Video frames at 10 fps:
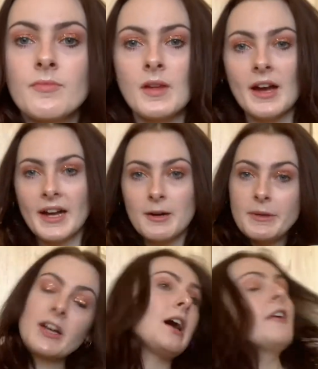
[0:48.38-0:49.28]
I got
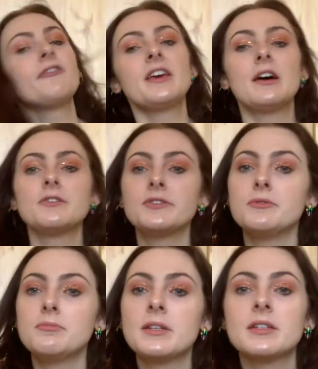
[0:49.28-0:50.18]
my coffee out too
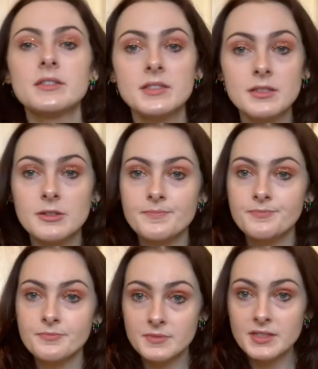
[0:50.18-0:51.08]
because,
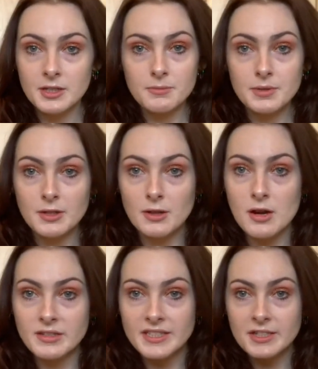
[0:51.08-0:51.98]
it's gonna be a
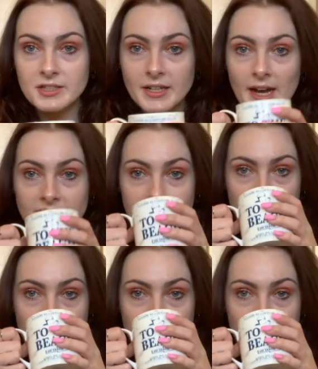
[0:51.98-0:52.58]
long session, guys.